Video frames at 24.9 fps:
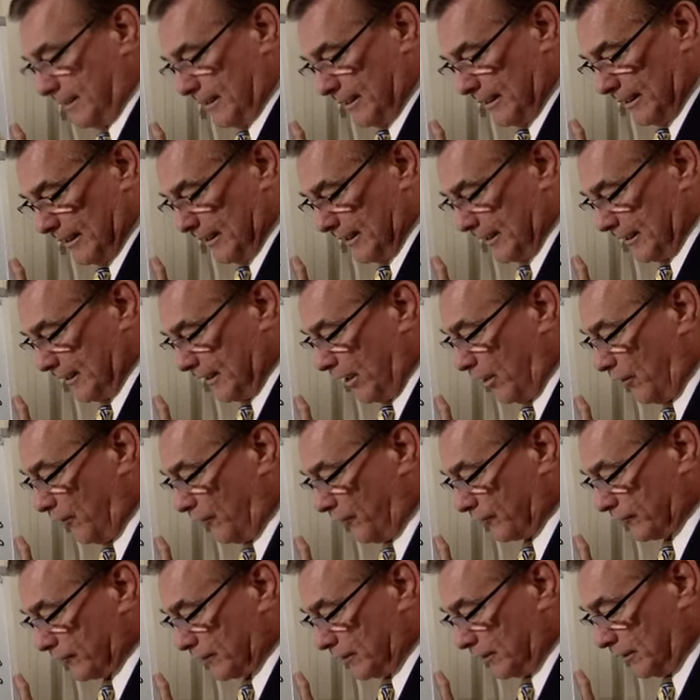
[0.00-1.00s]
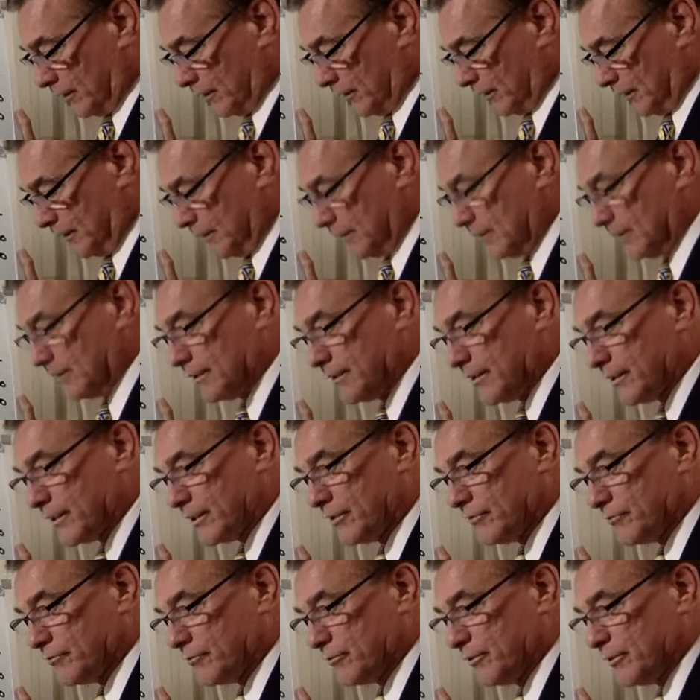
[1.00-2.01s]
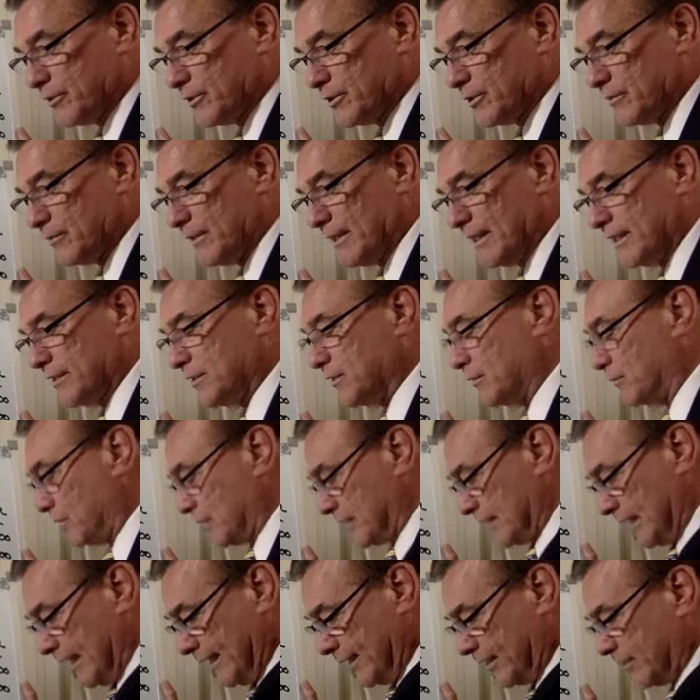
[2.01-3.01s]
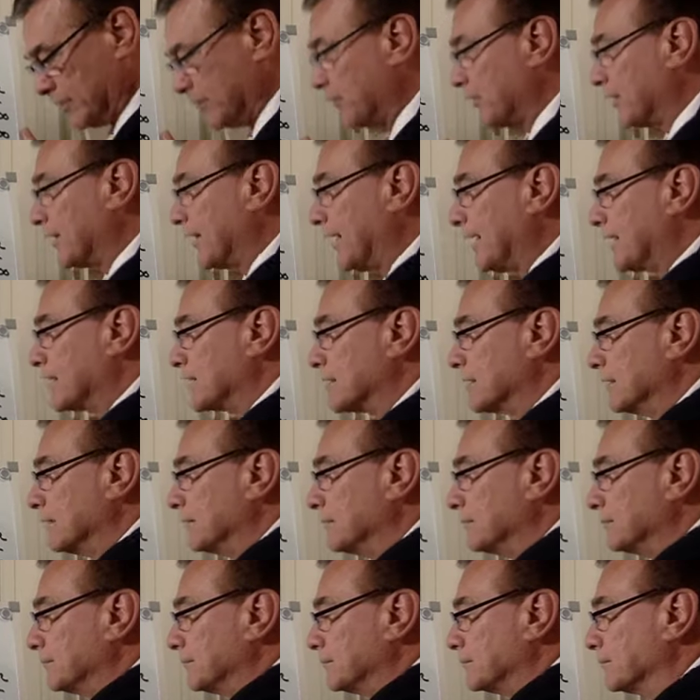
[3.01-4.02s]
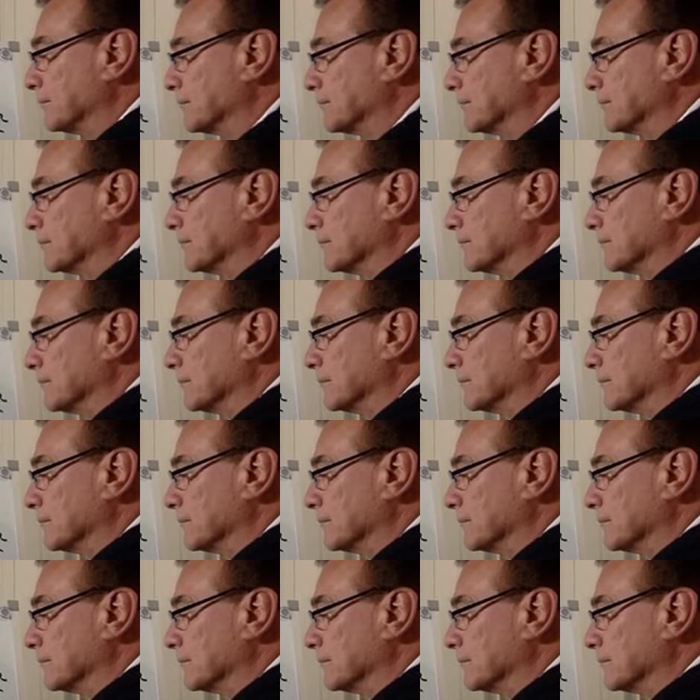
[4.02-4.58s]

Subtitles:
Overall, the contribution margin was 82,000. They're